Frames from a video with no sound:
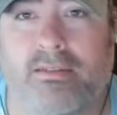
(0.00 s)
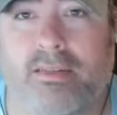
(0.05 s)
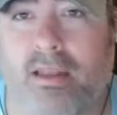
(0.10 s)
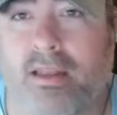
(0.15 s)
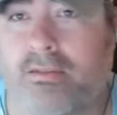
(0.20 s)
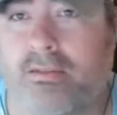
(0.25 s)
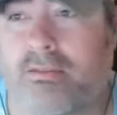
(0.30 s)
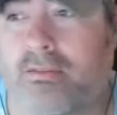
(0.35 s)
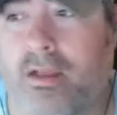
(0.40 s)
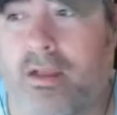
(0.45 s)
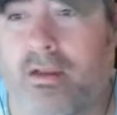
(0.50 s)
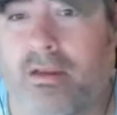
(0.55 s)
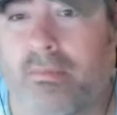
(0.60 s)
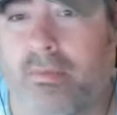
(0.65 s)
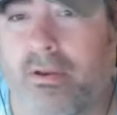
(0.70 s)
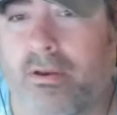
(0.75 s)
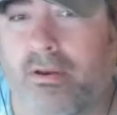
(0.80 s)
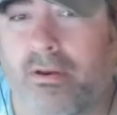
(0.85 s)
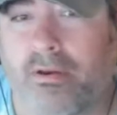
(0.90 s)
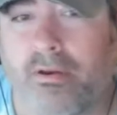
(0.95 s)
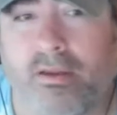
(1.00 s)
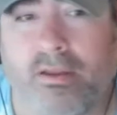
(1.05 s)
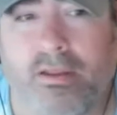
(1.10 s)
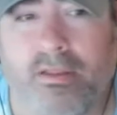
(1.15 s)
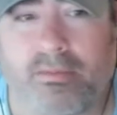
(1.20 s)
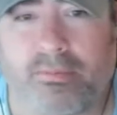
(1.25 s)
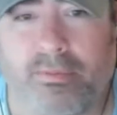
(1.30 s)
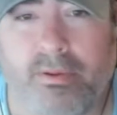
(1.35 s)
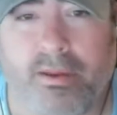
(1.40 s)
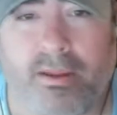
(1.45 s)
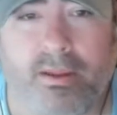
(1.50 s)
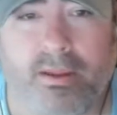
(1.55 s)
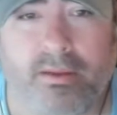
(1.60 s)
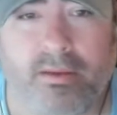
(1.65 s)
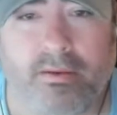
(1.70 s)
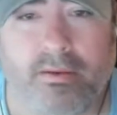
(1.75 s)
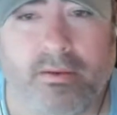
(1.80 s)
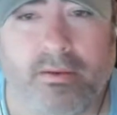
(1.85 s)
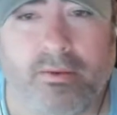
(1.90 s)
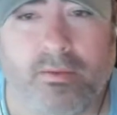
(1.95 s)
Dance documentary on
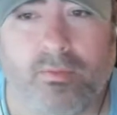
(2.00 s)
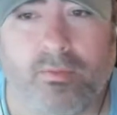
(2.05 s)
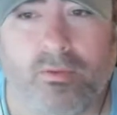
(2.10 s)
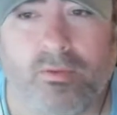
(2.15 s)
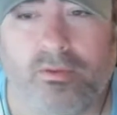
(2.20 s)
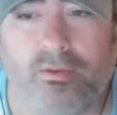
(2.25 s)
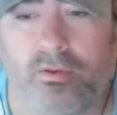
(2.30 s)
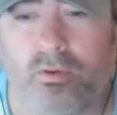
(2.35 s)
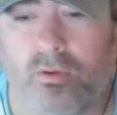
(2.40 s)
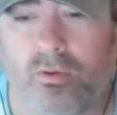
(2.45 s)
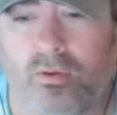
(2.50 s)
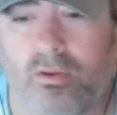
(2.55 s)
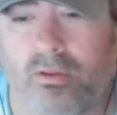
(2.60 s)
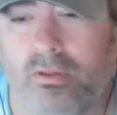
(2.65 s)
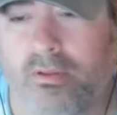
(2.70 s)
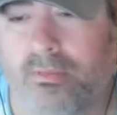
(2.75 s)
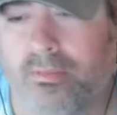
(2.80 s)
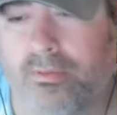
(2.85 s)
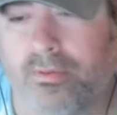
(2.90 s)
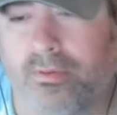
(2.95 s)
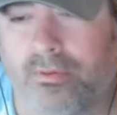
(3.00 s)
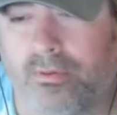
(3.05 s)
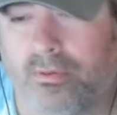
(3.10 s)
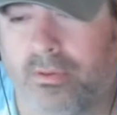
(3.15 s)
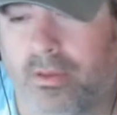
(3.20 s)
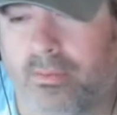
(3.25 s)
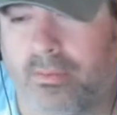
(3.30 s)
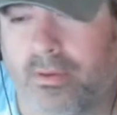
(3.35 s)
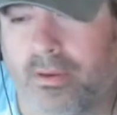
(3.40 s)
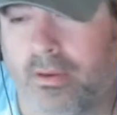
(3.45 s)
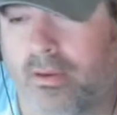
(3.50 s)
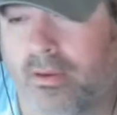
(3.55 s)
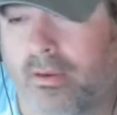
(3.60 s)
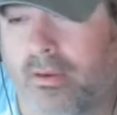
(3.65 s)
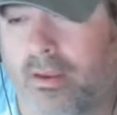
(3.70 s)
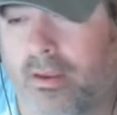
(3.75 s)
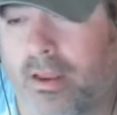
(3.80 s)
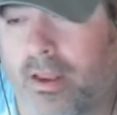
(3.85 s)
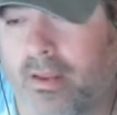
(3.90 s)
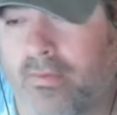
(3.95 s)
ESPN with Jordan and the Bulls. I mean,
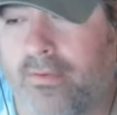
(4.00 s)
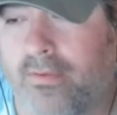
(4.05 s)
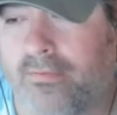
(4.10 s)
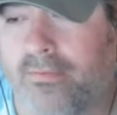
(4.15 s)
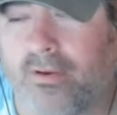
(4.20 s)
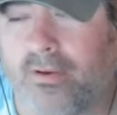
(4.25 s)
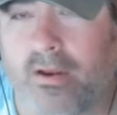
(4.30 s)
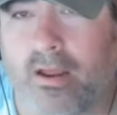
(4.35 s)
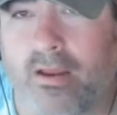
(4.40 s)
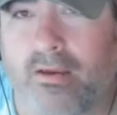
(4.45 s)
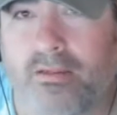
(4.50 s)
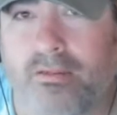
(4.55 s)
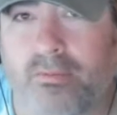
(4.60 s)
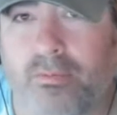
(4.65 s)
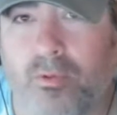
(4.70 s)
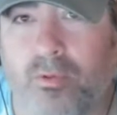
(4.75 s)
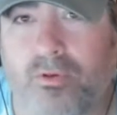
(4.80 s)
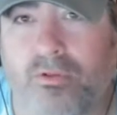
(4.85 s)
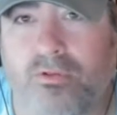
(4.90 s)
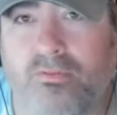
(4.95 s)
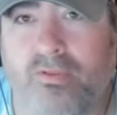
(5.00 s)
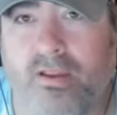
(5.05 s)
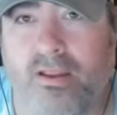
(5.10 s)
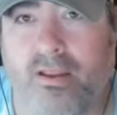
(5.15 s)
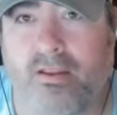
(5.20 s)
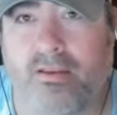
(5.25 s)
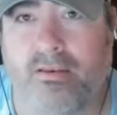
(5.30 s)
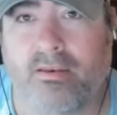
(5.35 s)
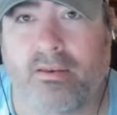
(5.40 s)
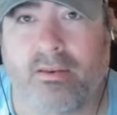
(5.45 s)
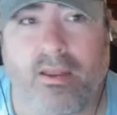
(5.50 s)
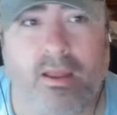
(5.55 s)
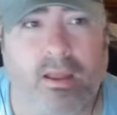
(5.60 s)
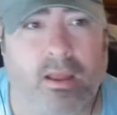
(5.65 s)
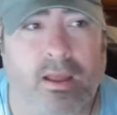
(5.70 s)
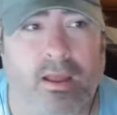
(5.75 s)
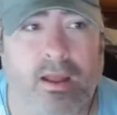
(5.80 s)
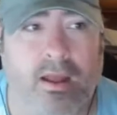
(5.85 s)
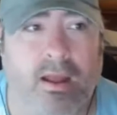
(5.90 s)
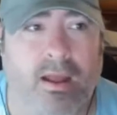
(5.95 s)
even if you're not a sports fan,
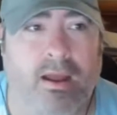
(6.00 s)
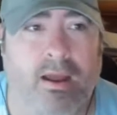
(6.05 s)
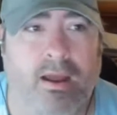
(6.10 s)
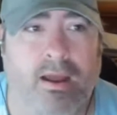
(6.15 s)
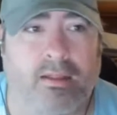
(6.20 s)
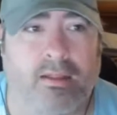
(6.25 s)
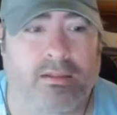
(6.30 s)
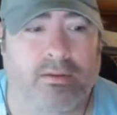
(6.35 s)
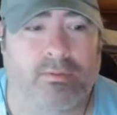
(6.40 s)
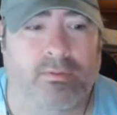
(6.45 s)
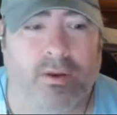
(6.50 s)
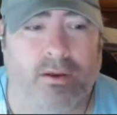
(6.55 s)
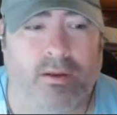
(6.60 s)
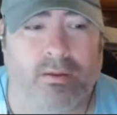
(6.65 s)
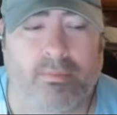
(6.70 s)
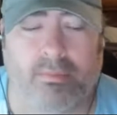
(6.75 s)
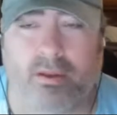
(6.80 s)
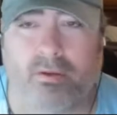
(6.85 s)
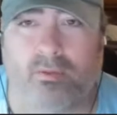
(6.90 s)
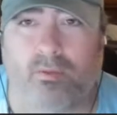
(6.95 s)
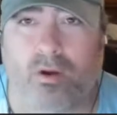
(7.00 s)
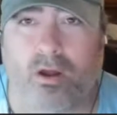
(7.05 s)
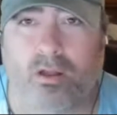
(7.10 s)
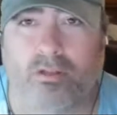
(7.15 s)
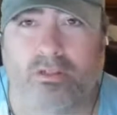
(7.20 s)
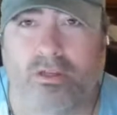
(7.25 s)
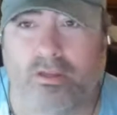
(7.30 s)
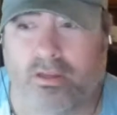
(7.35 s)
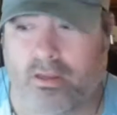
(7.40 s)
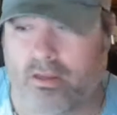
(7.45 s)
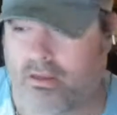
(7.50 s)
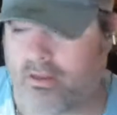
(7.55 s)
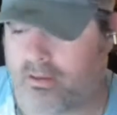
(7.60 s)
I highly recommend watching it